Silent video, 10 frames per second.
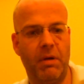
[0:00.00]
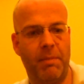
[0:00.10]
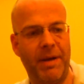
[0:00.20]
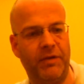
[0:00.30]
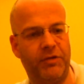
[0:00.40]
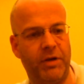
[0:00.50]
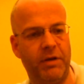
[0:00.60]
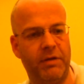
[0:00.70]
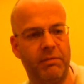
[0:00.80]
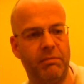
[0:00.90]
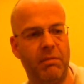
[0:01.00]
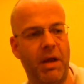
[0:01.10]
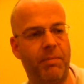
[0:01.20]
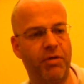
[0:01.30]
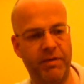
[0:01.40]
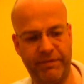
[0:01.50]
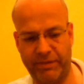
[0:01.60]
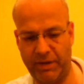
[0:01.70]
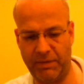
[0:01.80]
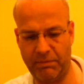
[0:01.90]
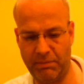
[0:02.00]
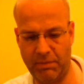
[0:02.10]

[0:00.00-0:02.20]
I mentioned previously